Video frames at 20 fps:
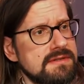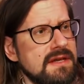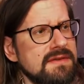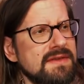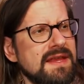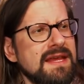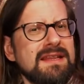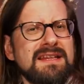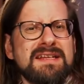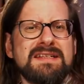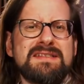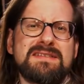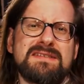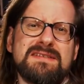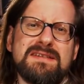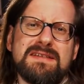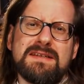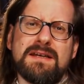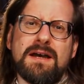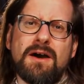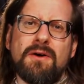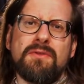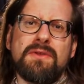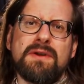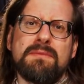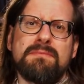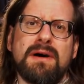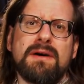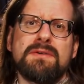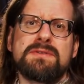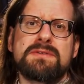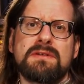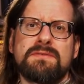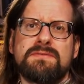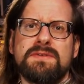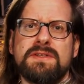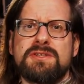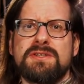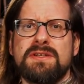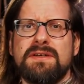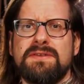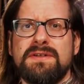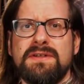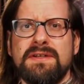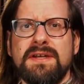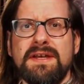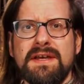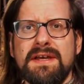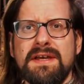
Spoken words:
and then let's see how they bounce off each other.